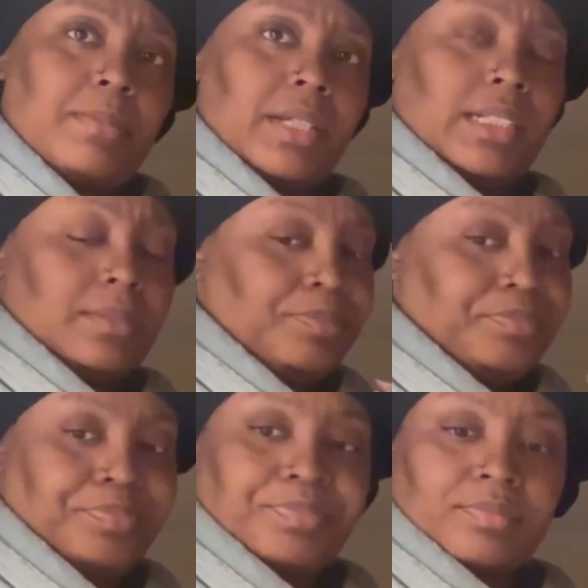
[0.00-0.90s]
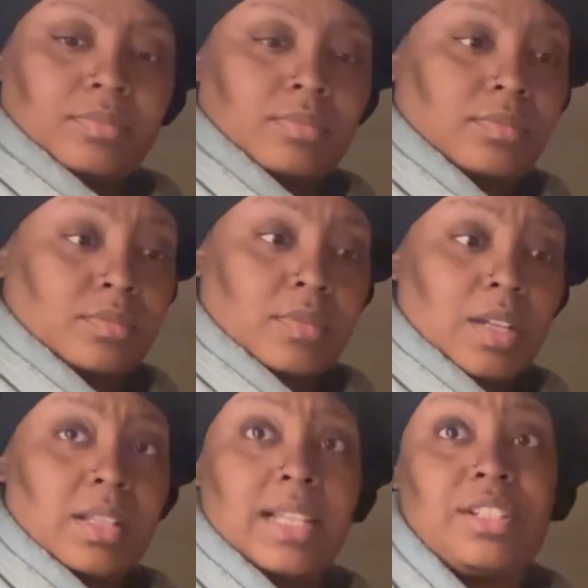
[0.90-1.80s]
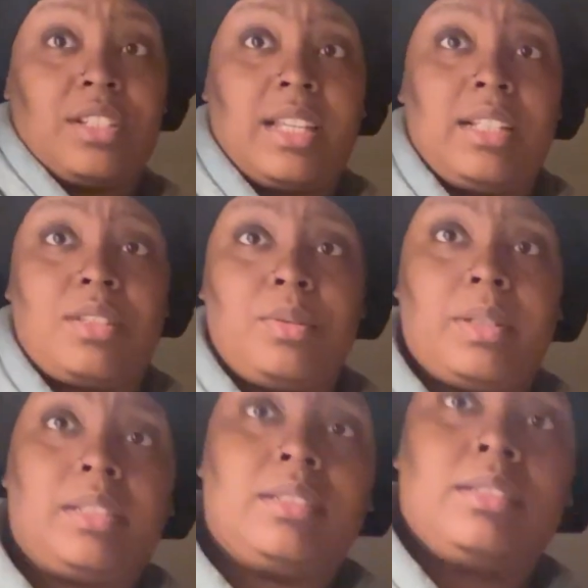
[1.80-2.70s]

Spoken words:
but let's just get into it.